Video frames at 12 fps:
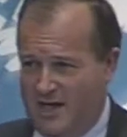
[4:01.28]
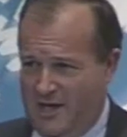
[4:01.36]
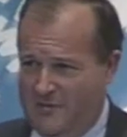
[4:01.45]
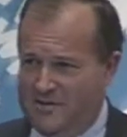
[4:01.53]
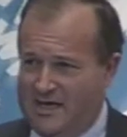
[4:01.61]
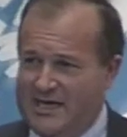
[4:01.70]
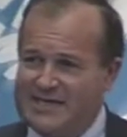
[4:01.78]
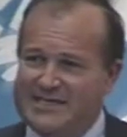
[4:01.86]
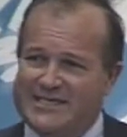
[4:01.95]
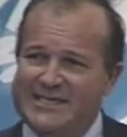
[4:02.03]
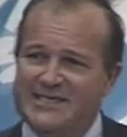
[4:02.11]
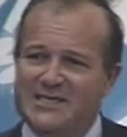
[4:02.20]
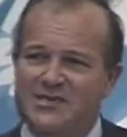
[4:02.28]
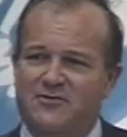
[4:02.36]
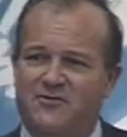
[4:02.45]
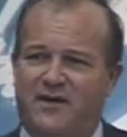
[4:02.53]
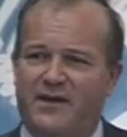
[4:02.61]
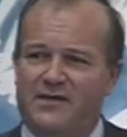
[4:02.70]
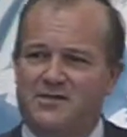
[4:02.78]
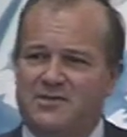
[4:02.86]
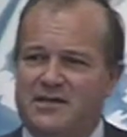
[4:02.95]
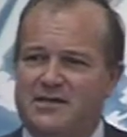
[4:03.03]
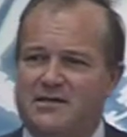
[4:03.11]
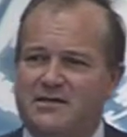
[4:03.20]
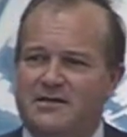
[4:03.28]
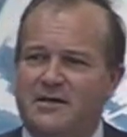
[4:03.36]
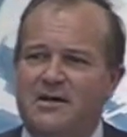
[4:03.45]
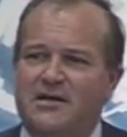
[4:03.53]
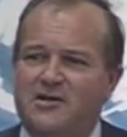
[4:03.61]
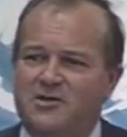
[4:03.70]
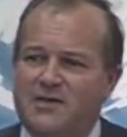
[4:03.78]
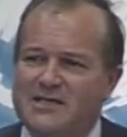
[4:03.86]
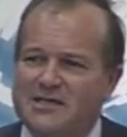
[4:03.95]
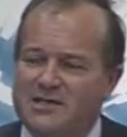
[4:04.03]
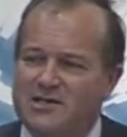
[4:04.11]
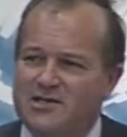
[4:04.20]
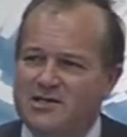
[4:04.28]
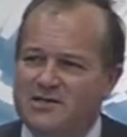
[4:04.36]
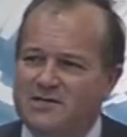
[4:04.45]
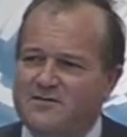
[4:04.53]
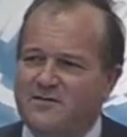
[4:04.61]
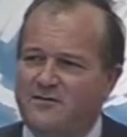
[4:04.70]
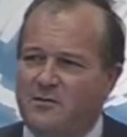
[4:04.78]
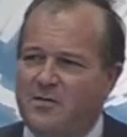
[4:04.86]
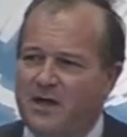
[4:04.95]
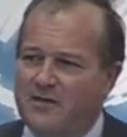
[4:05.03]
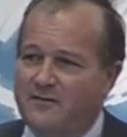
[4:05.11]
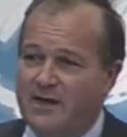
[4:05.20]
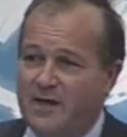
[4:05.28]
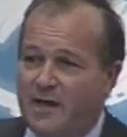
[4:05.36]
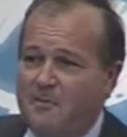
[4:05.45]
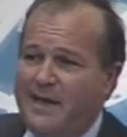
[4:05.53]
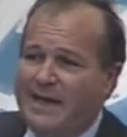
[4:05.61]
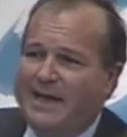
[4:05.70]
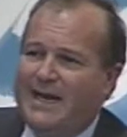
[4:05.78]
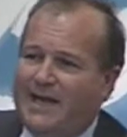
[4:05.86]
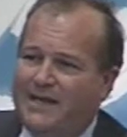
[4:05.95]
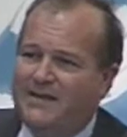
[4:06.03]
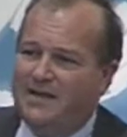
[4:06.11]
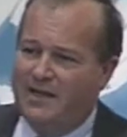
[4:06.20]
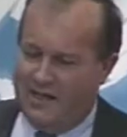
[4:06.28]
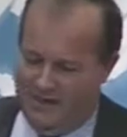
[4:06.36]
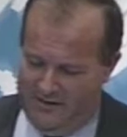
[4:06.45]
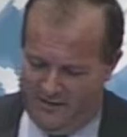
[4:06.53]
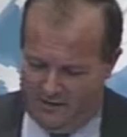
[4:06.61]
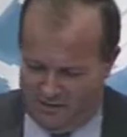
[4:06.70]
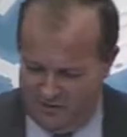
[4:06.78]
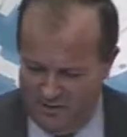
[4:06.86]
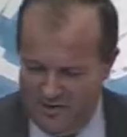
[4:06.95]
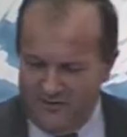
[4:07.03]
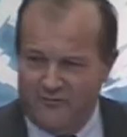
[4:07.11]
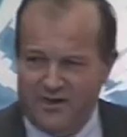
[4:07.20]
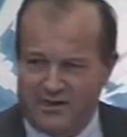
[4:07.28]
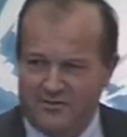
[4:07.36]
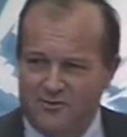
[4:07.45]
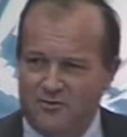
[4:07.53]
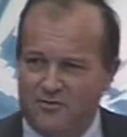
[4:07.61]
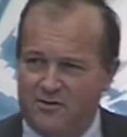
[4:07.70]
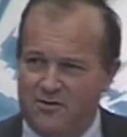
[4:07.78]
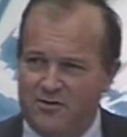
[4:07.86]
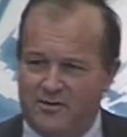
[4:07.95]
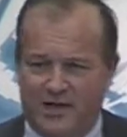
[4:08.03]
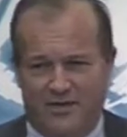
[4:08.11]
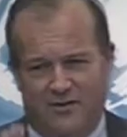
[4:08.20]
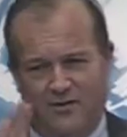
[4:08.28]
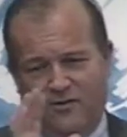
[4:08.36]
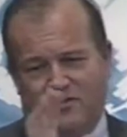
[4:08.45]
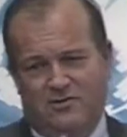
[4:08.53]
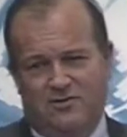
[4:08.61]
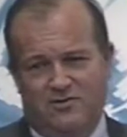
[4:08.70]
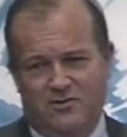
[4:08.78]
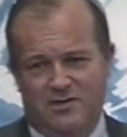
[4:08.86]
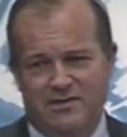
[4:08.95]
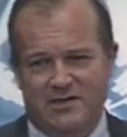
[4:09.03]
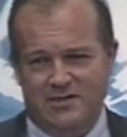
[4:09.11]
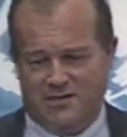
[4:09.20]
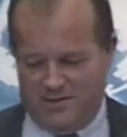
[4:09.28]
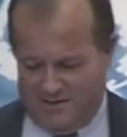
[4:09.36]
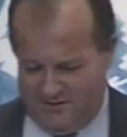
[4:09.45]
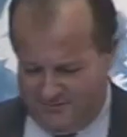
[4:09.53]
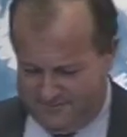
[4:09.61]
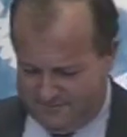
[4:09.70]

but it's easy to find 20 initiatives on the back that are bank-led, that create that new world, and also 20 initiatives